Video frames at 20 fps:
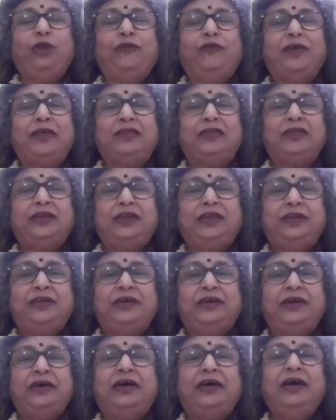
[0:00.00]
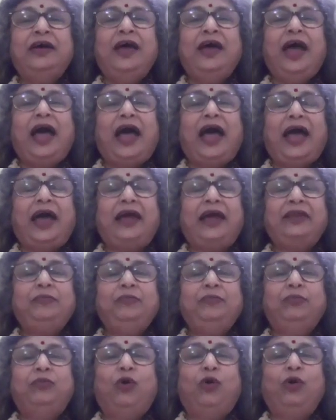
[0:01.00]
all of us in India,
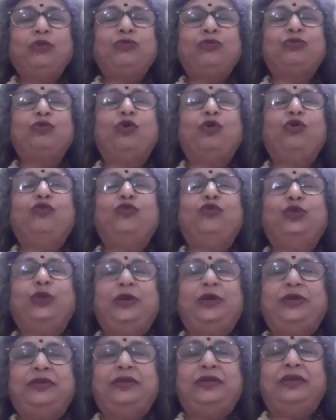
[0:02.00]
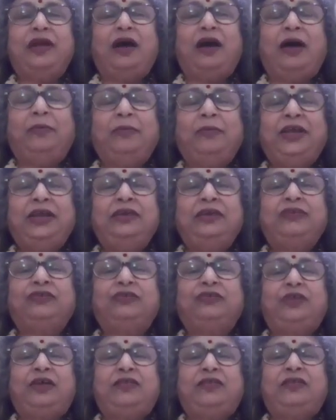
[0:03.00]
and more so for the Indian Army.
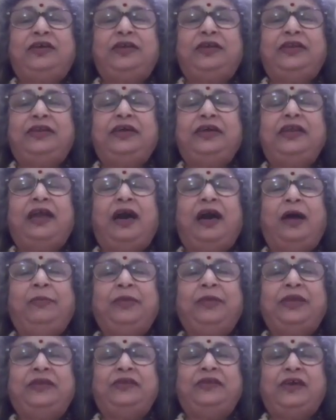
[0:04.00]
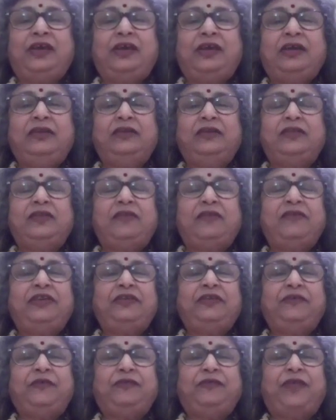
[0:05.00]
Today is the Indian Army Day, the
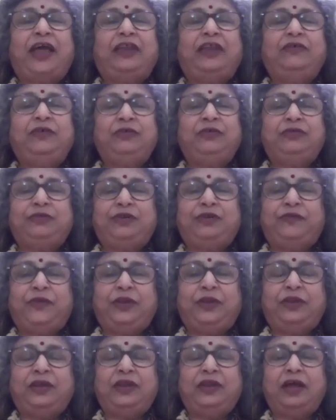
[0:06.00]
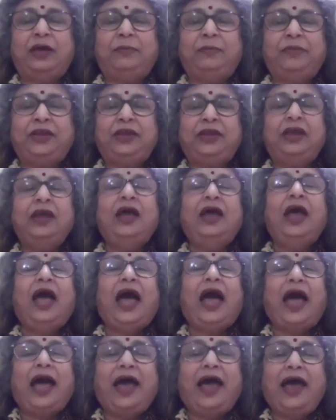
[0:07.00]
75th anniversary of the Indian Army.
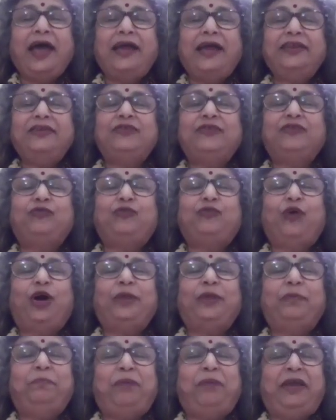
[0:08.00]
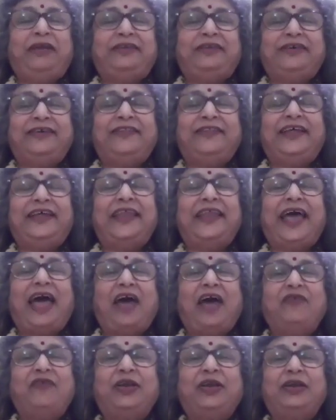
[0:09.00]
And what better than
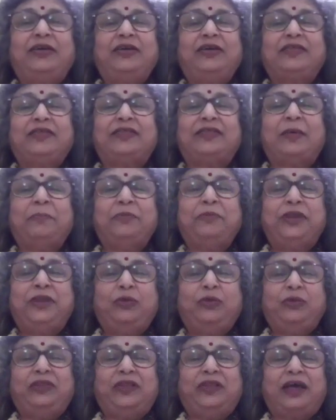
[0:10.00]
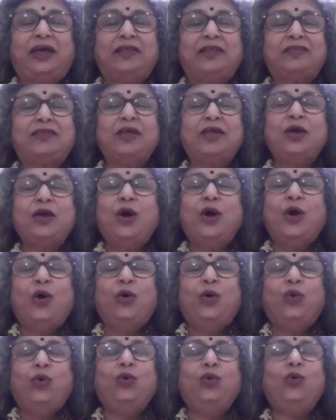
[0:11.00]
having somebody with us
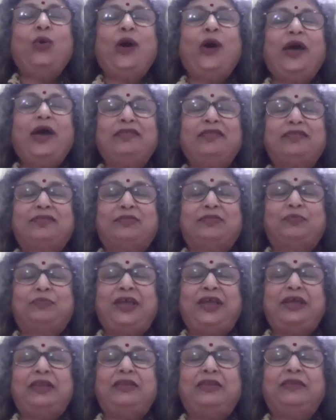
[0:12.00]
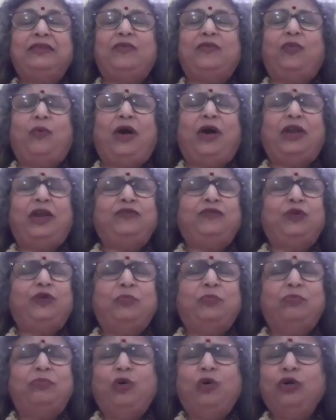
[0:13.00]
who has been one of
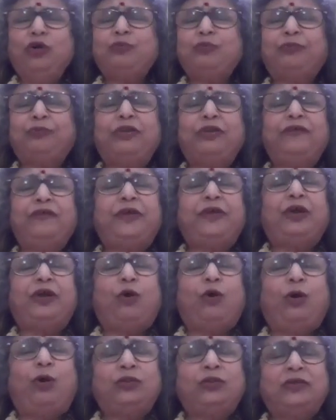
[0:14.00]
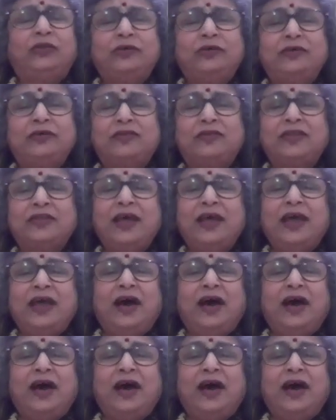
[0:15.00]
the most prolific authors,